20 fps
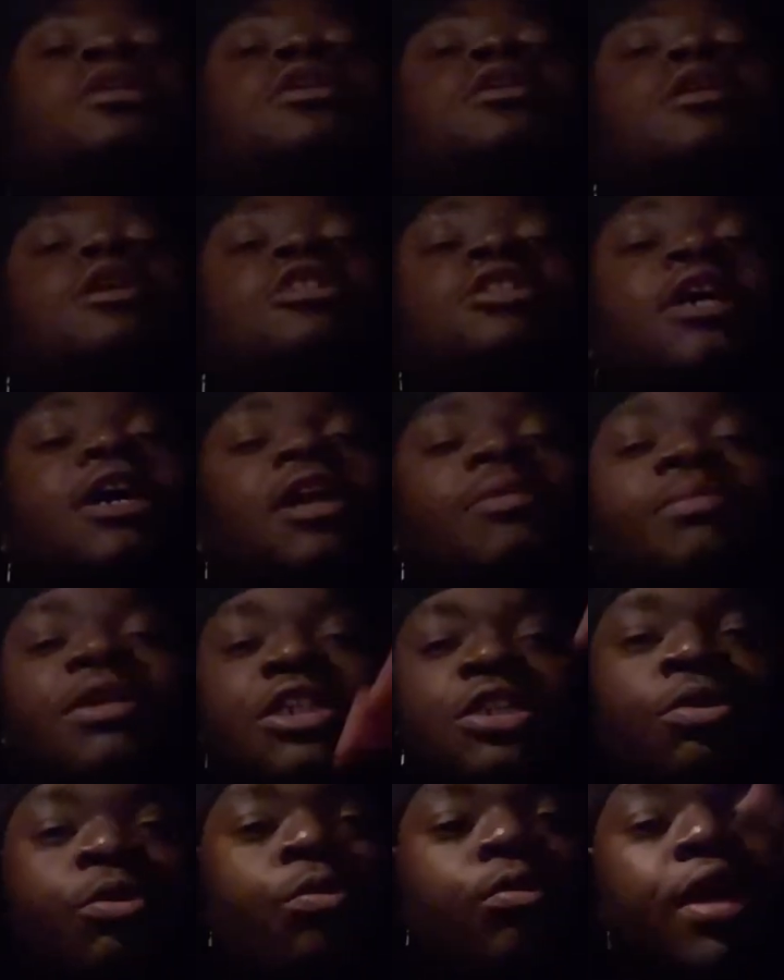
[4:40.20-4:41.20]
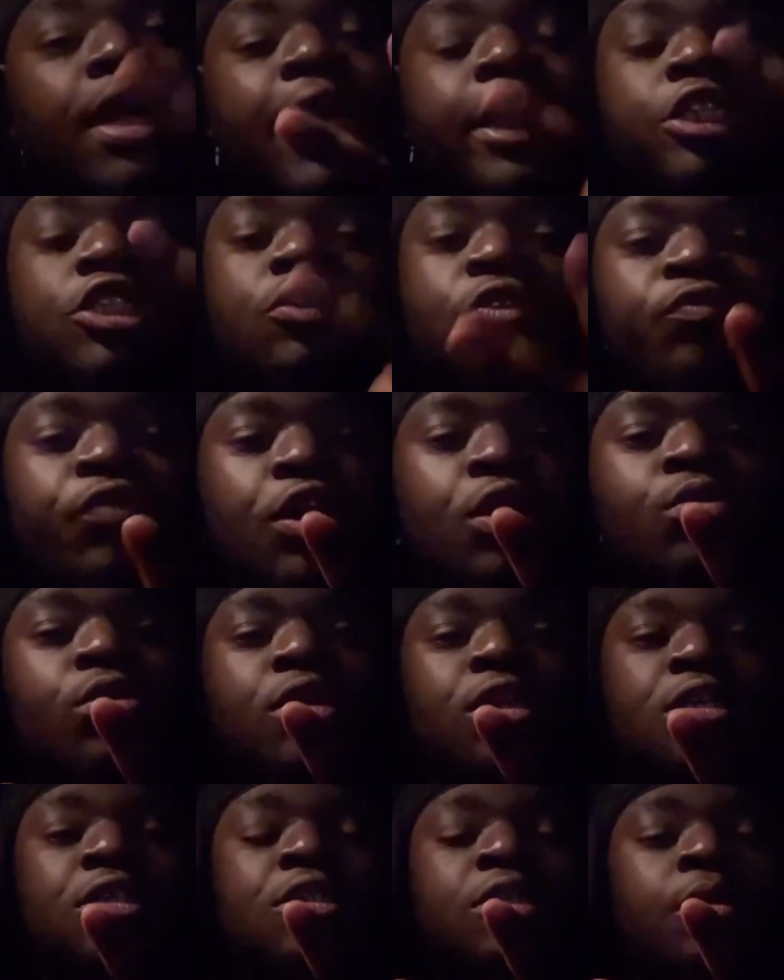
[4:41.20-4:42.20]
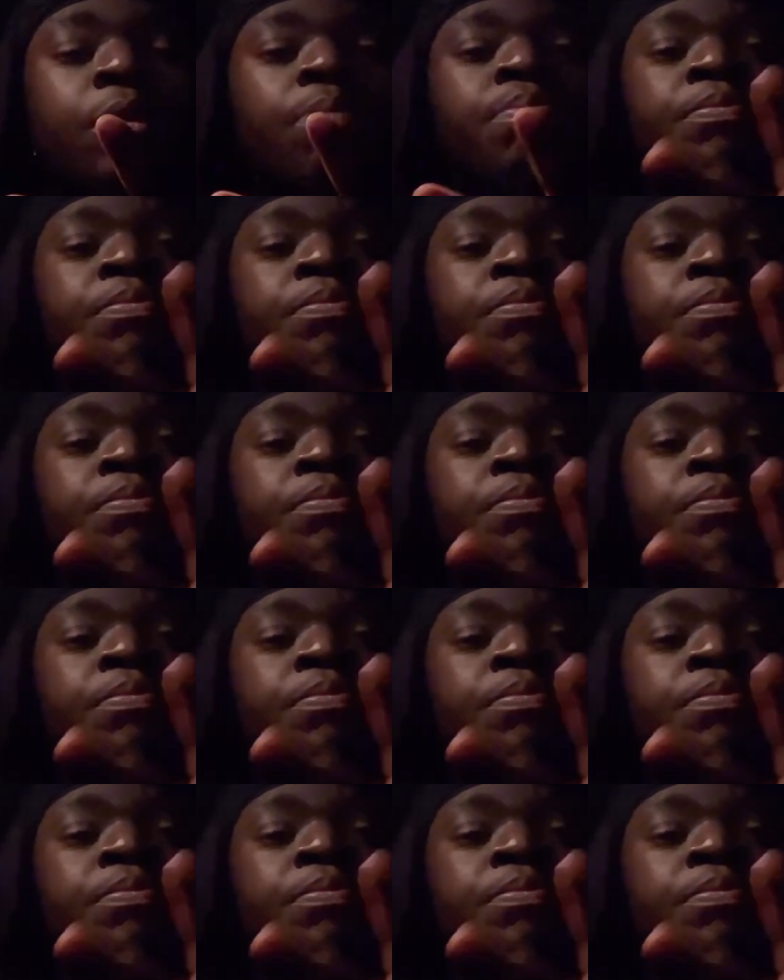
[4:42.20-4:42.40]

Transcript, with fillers: Also, I got to mention, we had two four-wheelers.